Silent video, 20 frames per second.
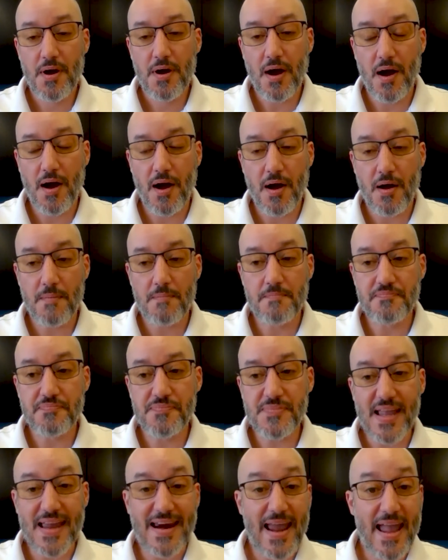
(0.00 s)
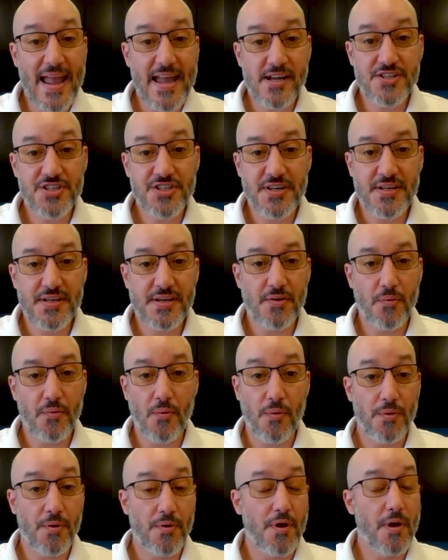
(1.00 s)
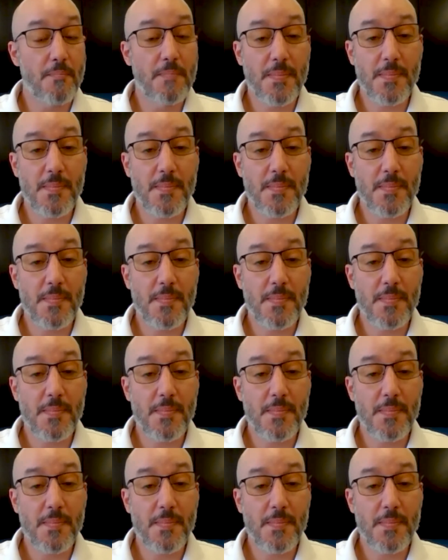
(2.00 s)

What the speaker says: an agent or